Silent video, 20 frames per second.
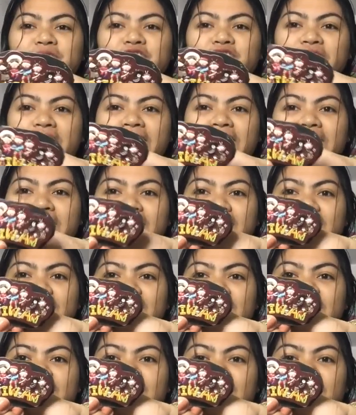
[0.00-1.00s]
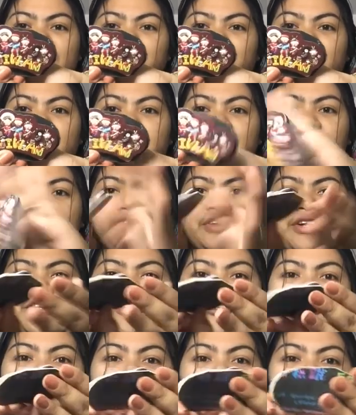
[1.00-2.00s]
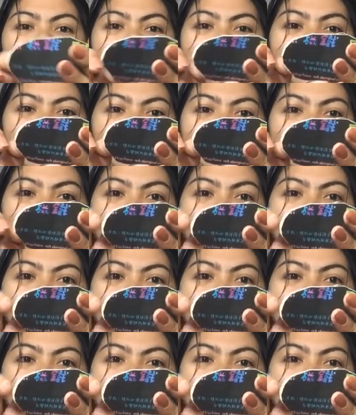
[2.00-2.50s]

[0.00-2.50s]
Shala again, Taiwan French Magnet.